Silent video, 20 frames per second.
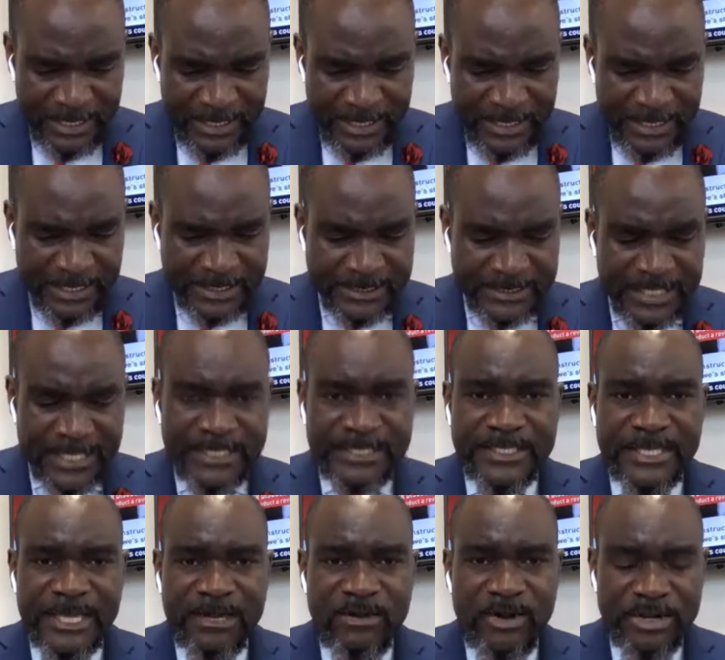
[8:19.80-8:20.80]
It says
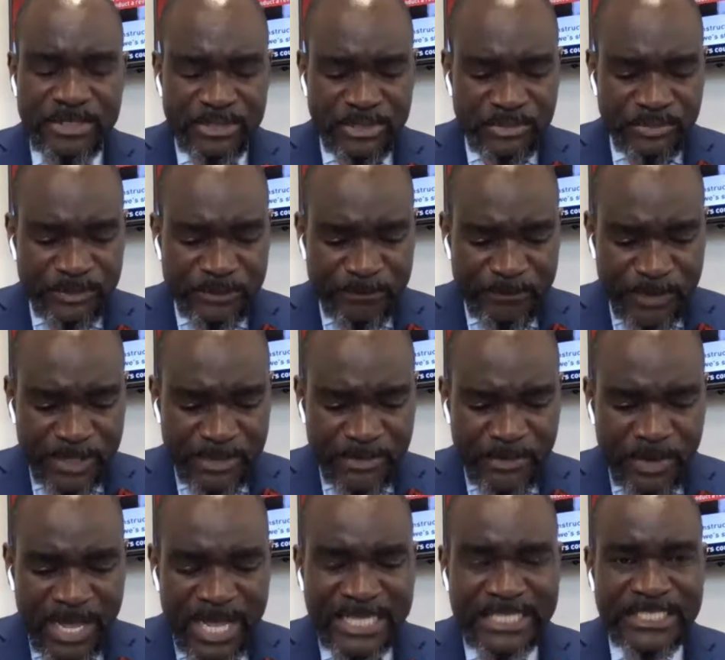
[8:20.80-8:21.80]
they're going to repeal
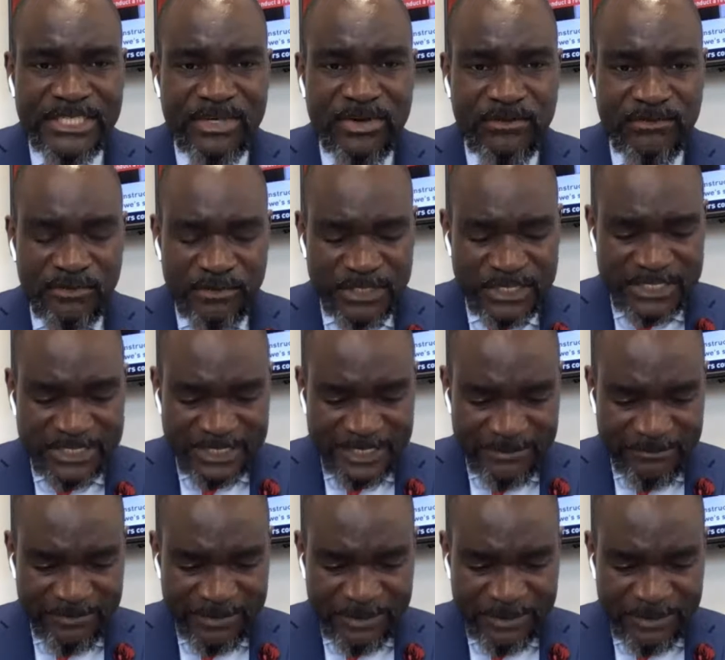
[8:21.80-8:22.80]
Article
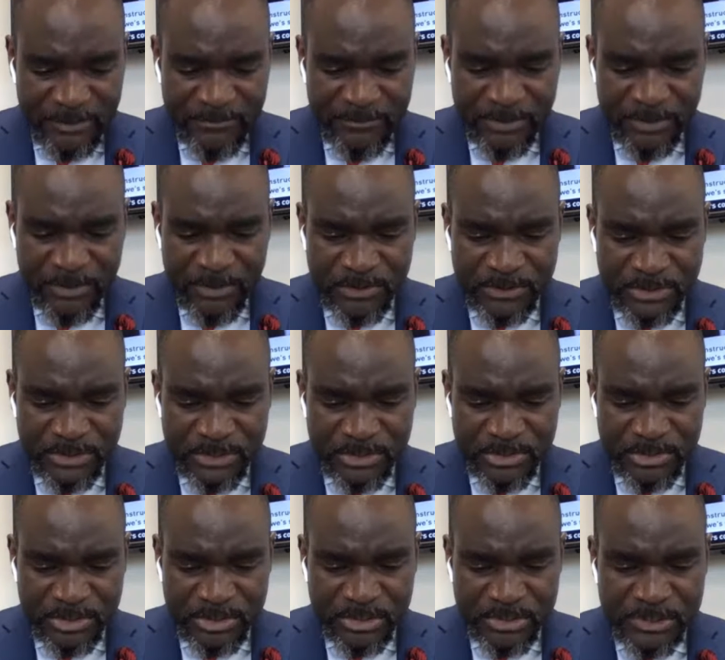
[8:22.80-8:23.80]
47 of the
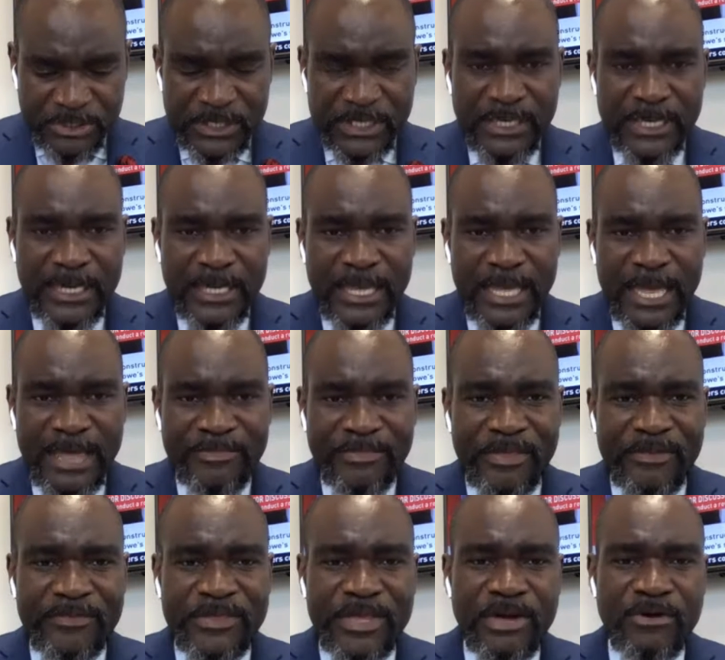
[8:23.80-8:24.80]
Constitution, and
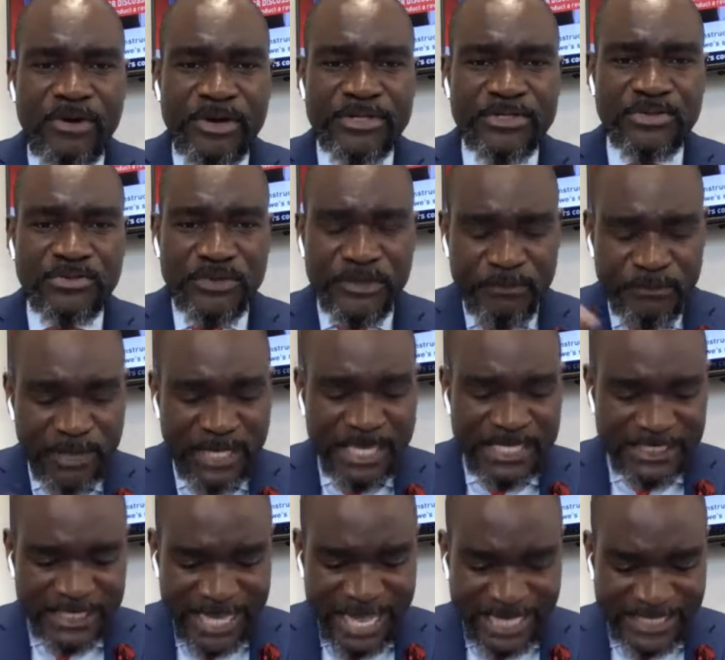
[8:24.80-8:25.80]
then they are going to replace
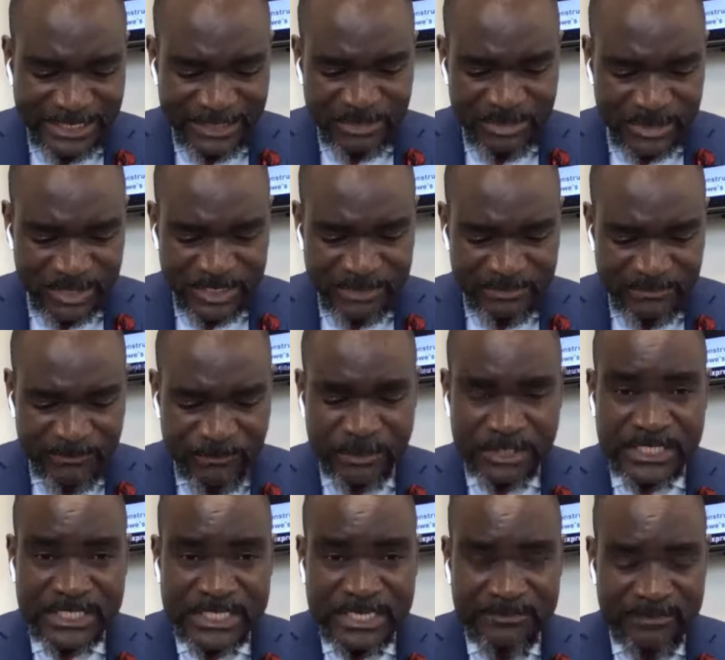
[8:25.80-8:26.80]
Article
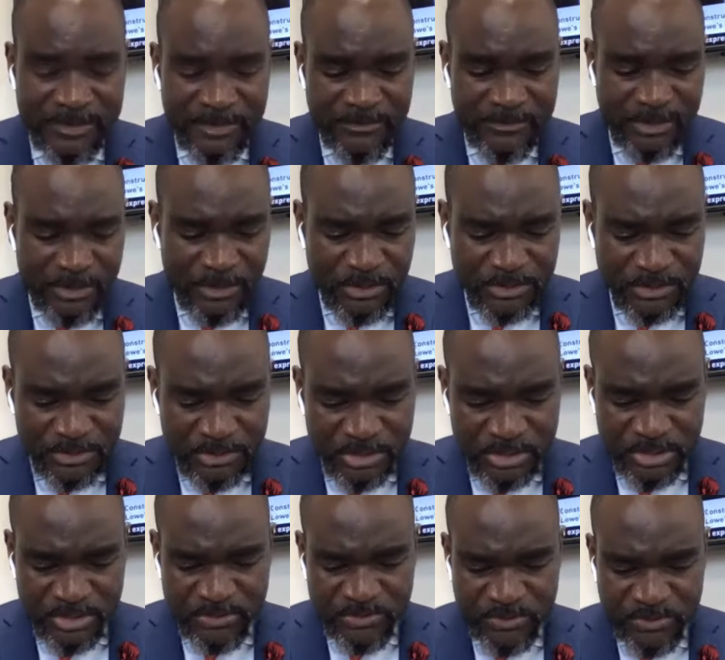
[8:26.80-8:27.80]
47 of the
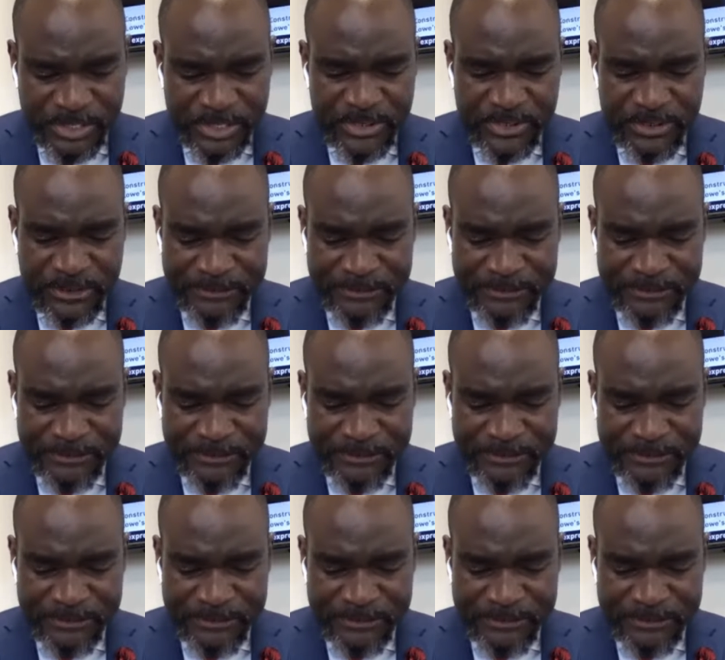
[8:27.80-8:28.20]
Constitution with